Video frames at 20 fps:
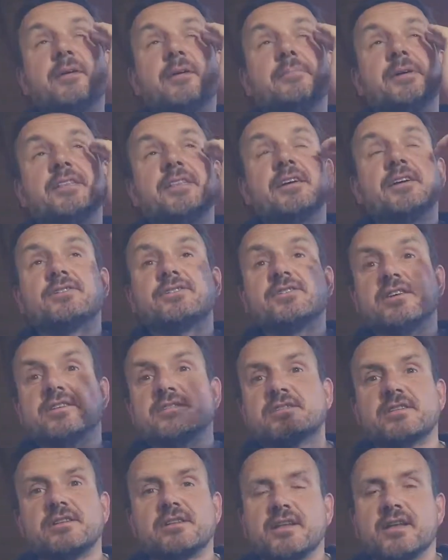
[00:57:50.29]
I mean, they're
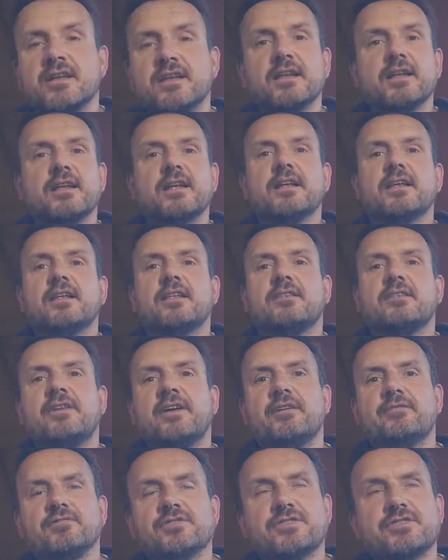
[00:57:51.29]
like,
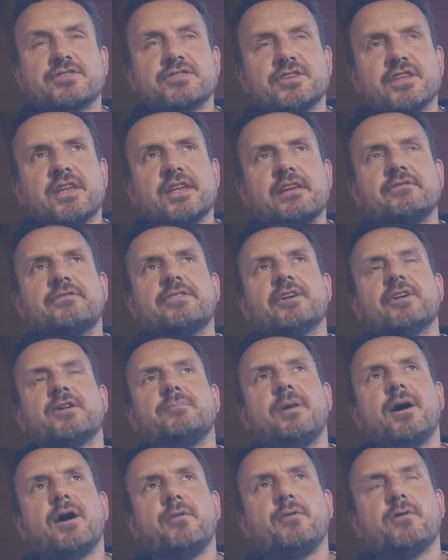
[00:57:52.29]
they receive their
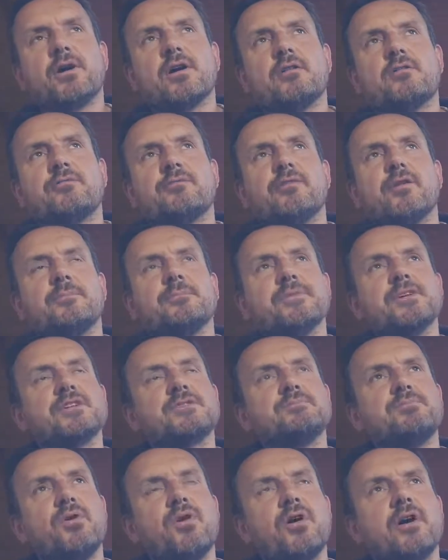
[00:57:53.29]
power from this
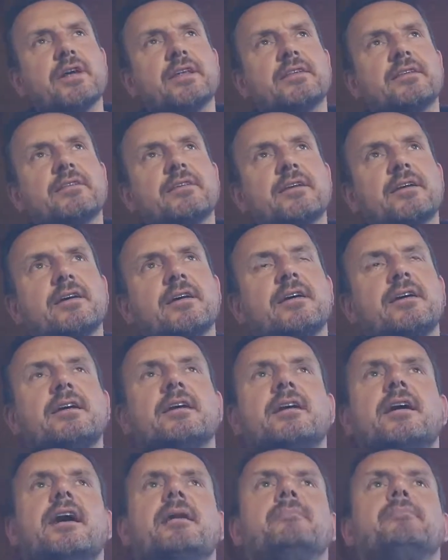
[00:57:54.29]
point,
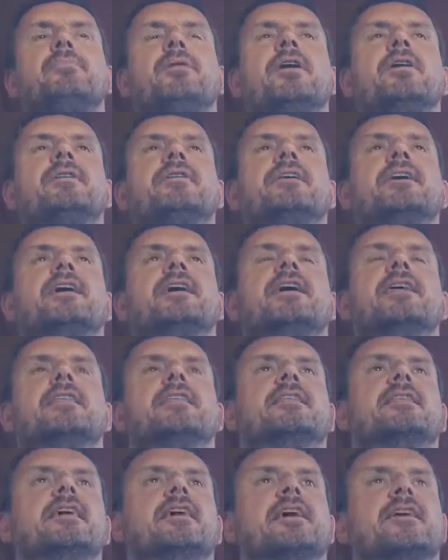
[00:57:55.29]
but
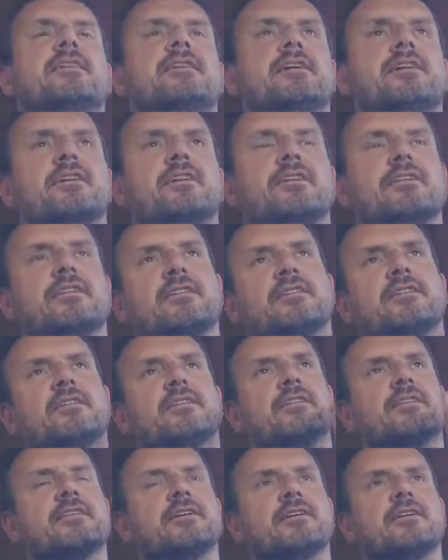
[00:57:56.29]
their
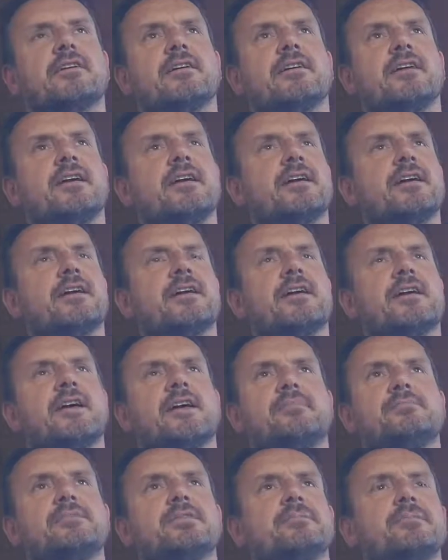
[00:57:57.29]

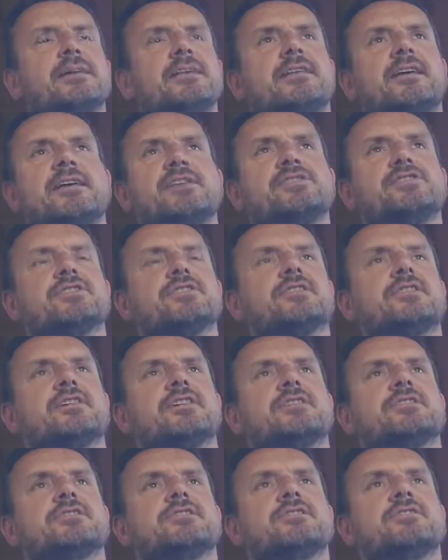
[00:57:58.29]
implementation
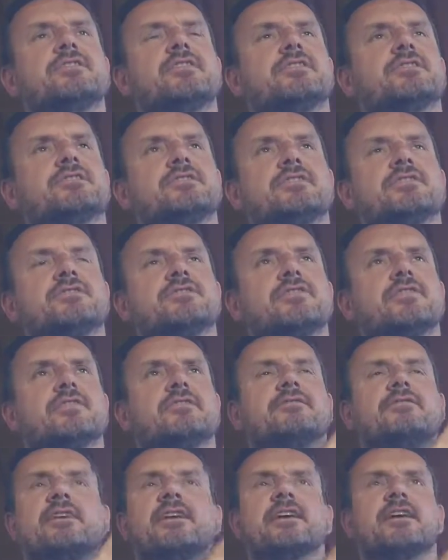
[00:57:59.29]
is to sort
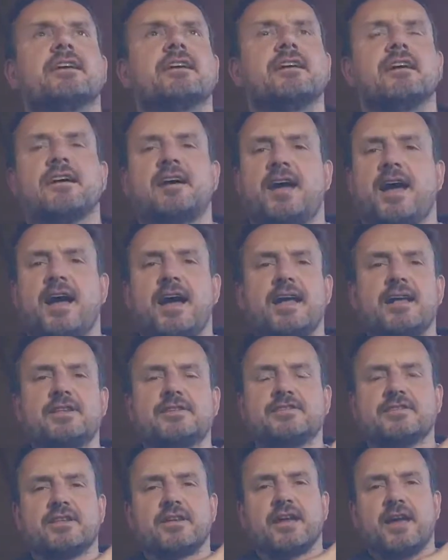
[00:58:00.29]
of, it
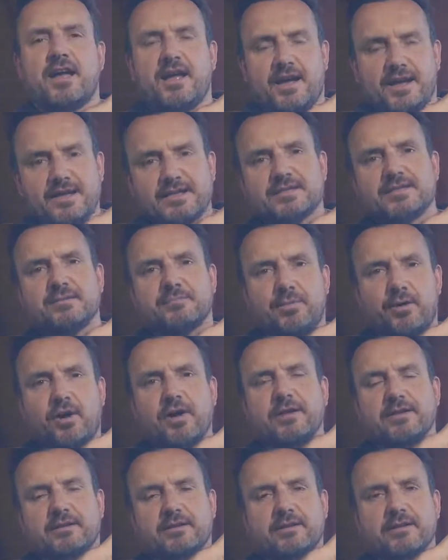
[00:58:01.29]
hides the
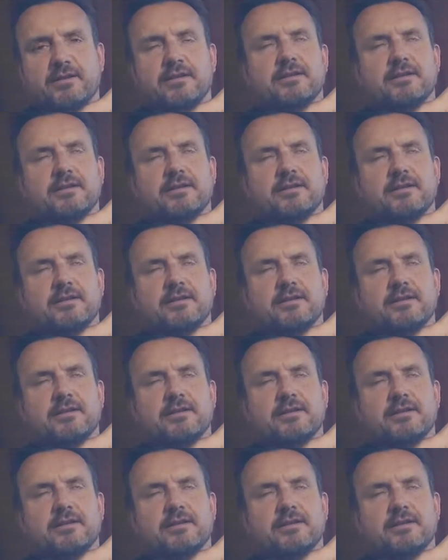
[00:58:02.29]
point.